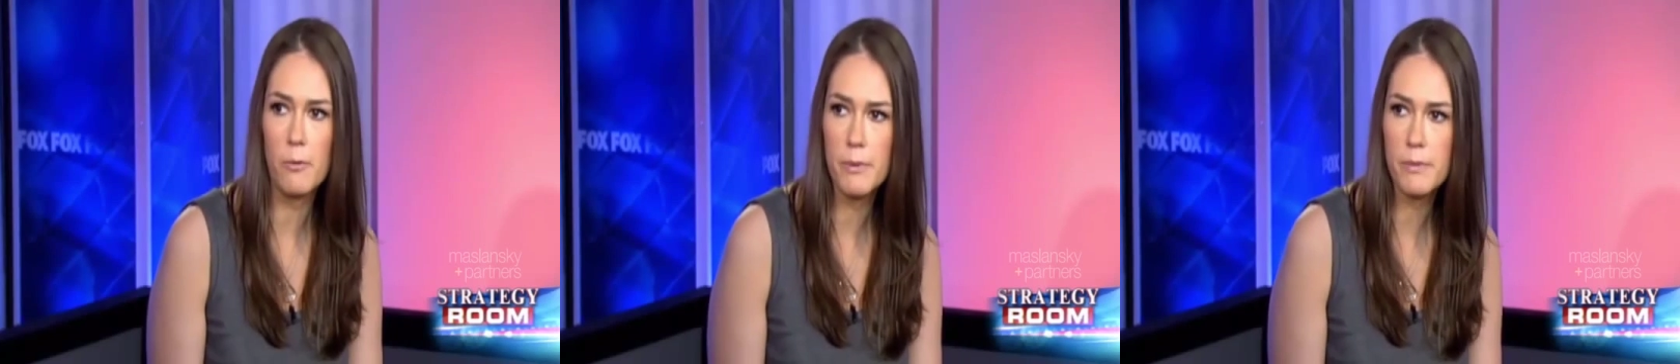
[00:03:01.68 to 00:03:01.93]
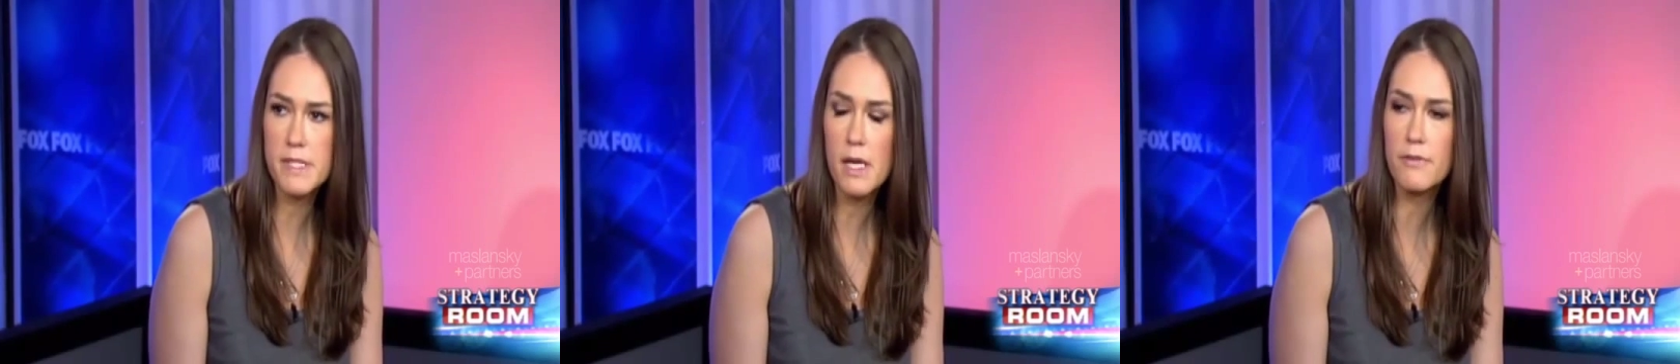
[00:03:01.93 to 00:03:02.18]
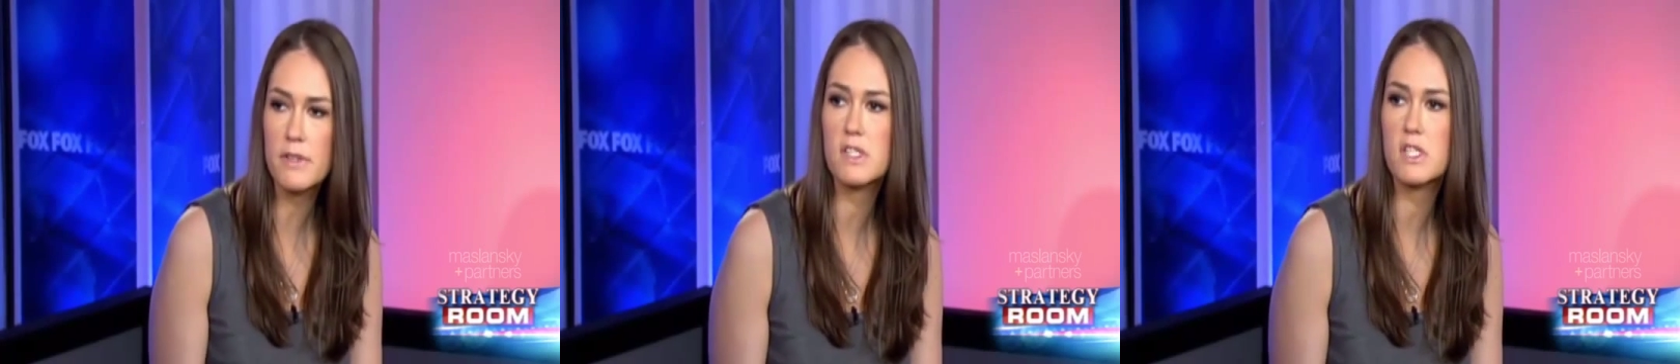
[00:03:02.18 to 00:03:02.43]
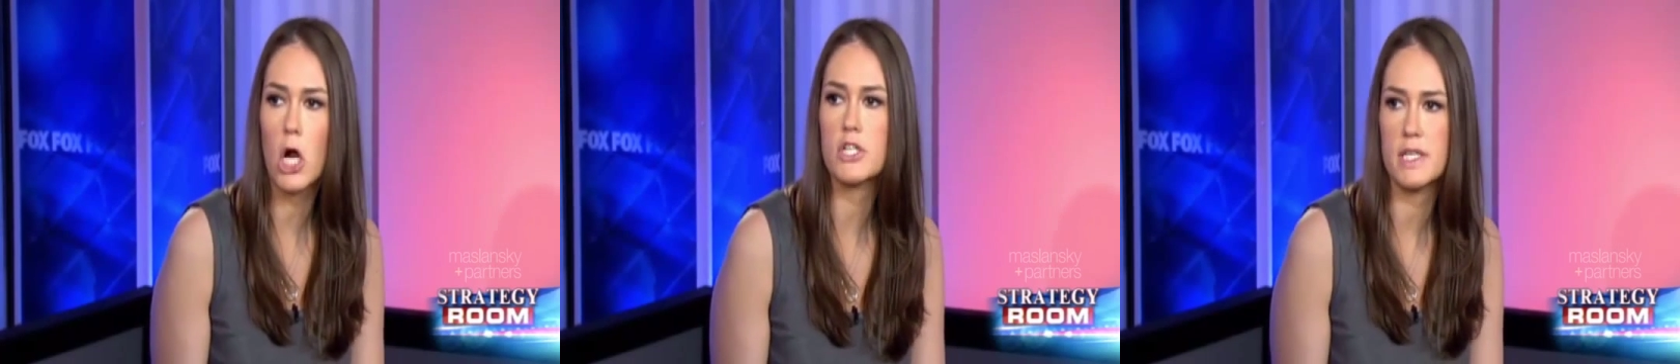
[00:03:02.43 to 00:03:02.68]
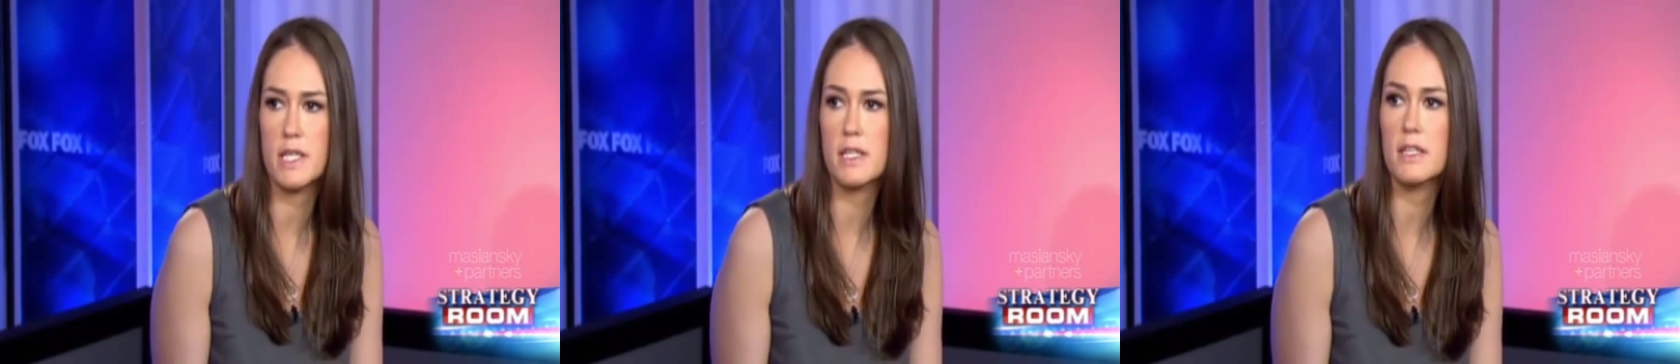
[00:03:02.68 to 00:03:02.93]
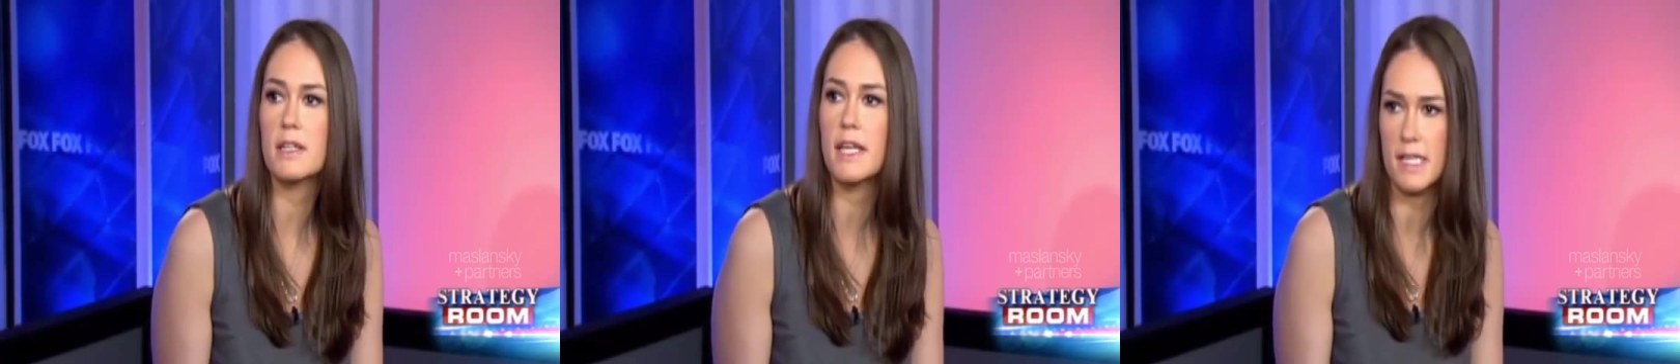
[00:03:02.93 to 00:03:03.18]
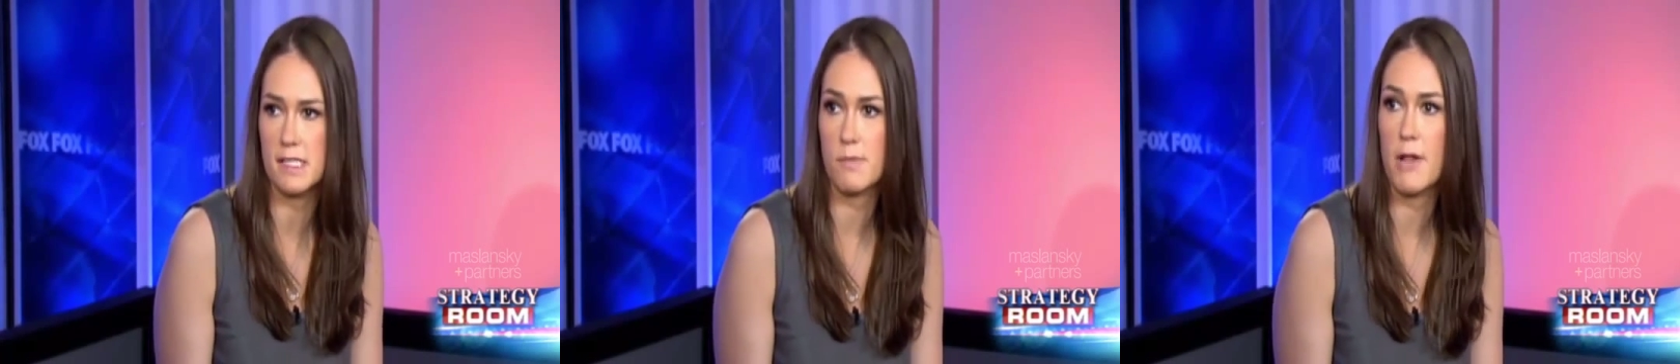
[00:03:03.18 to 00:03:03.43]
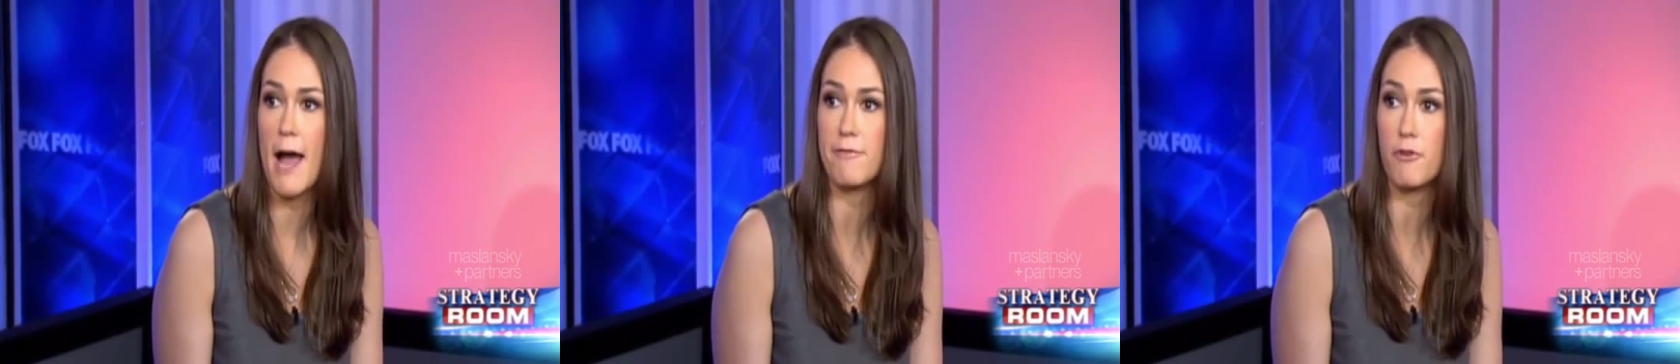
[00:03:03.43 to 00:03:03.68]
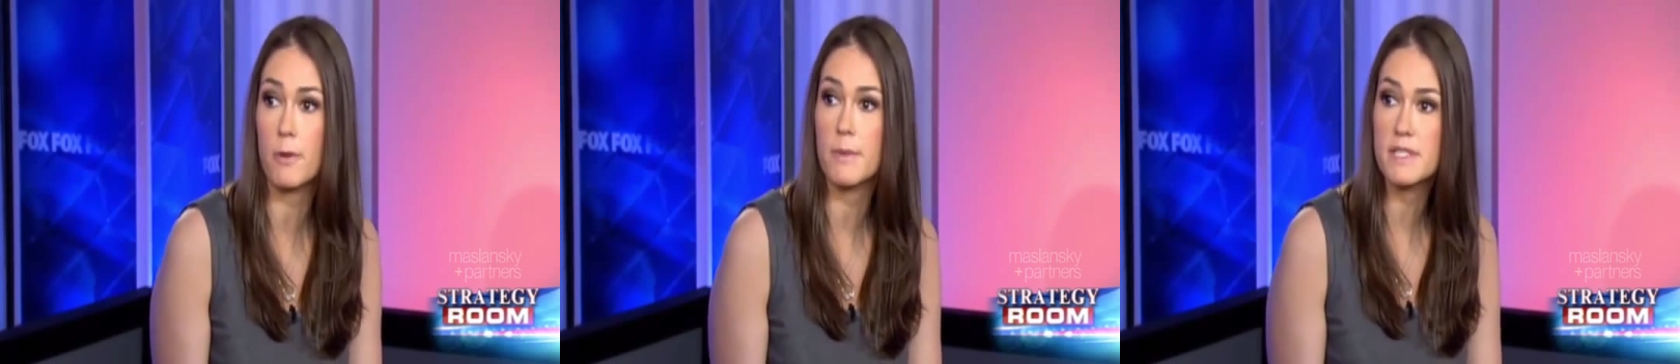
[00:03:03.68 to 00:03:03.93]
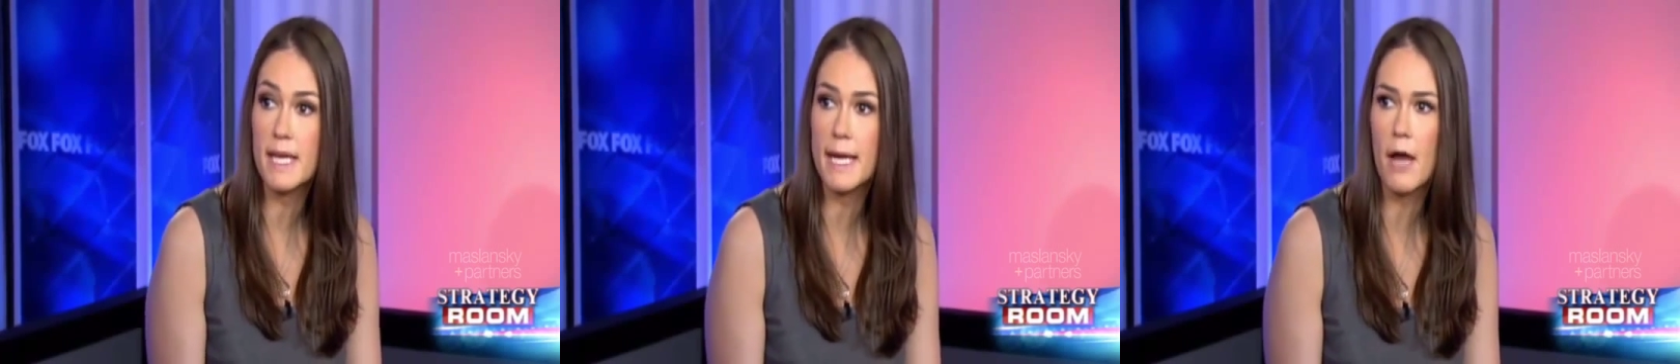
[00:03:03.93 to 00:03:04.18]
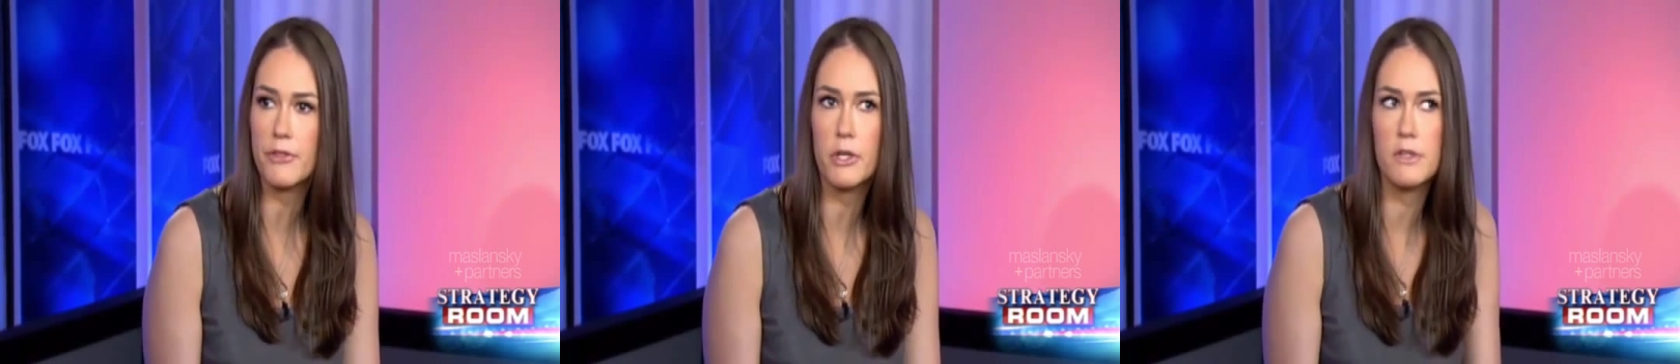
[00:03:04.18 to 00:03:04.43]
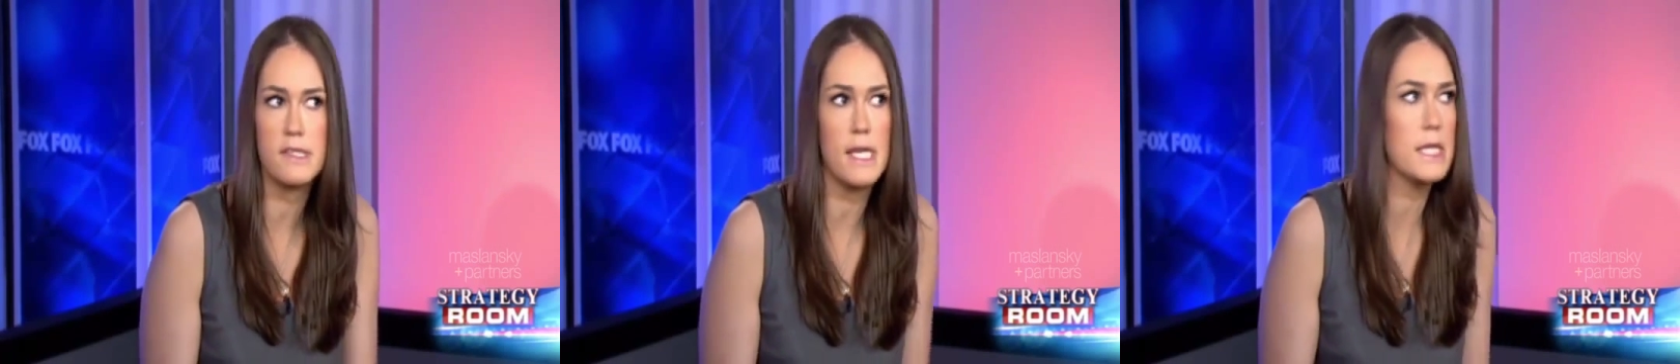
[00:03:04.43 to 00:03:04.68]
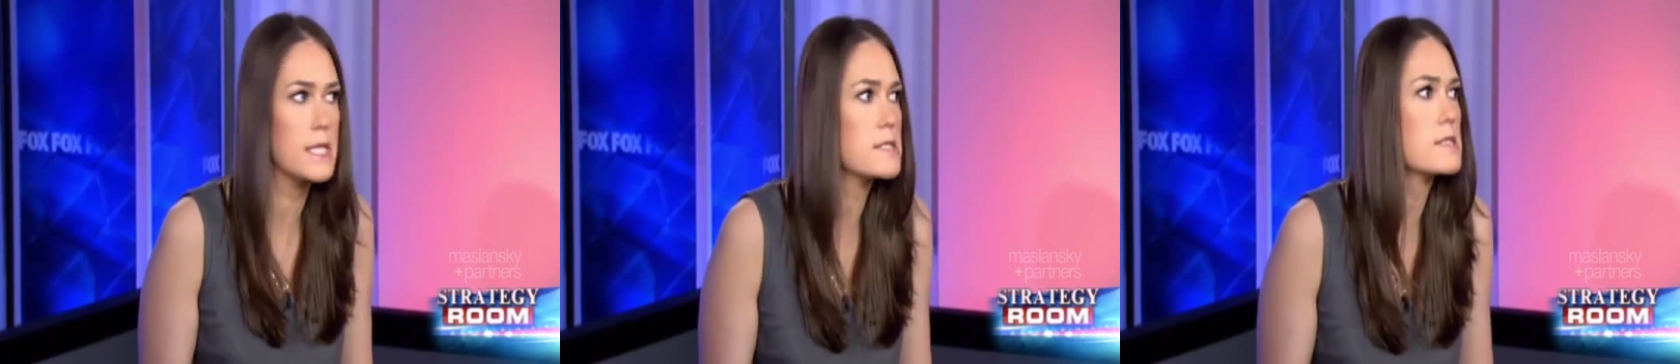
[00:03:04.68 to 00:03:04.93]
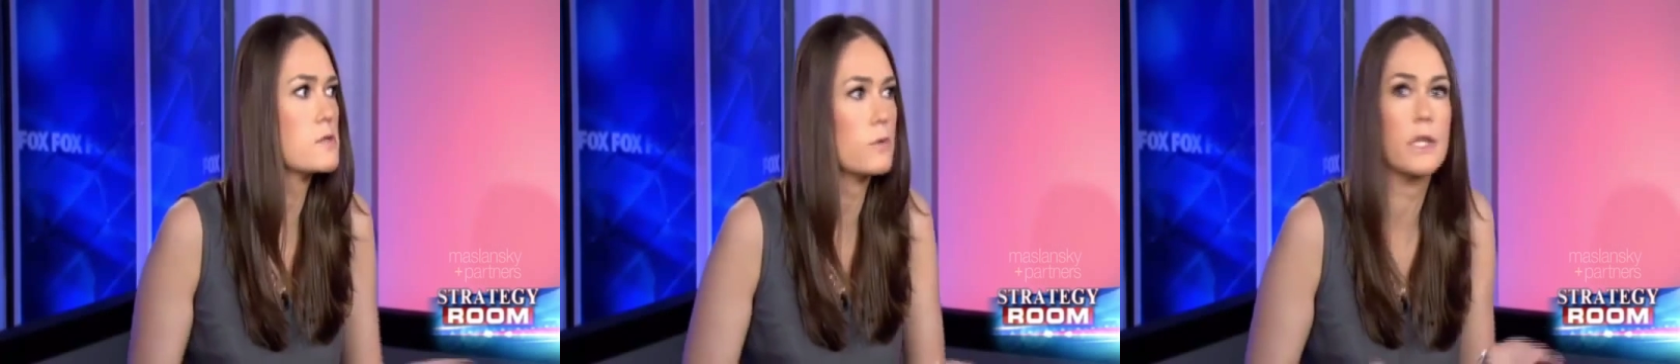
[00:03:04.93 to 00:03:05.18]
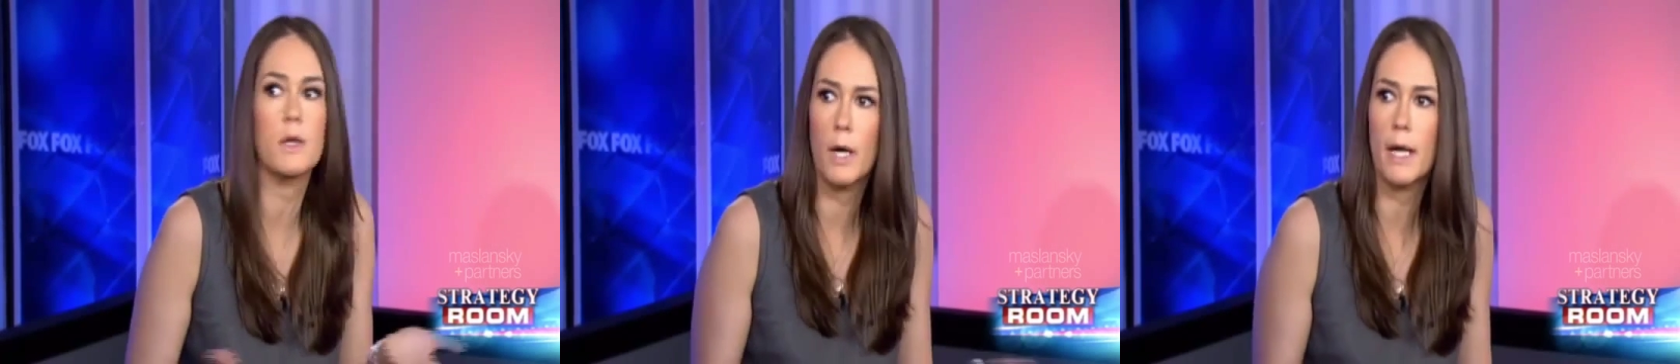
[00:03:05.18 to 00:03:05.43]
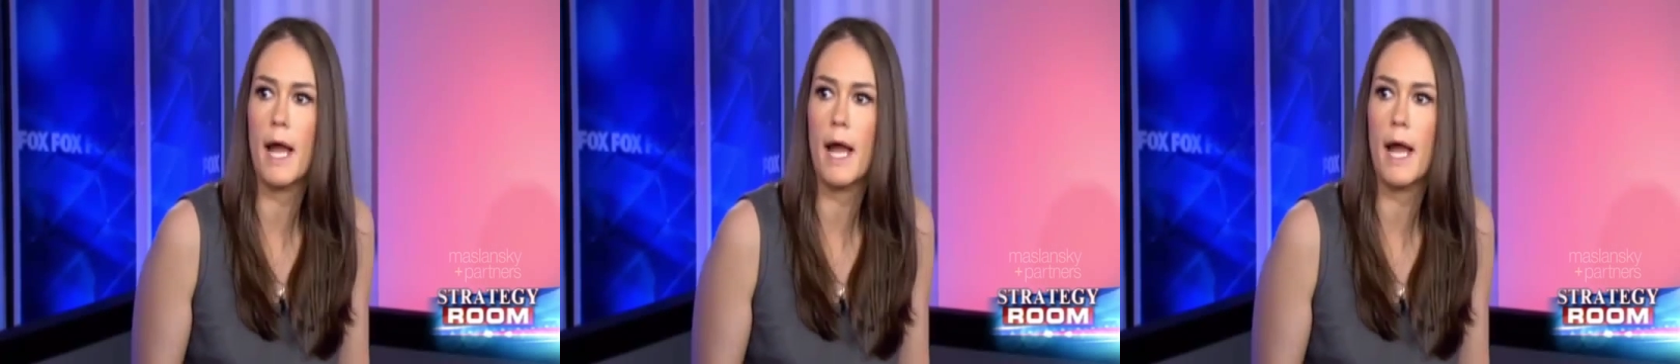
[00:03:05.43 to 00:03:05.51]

himself is to articulate his platform and to get out there and say, this is really what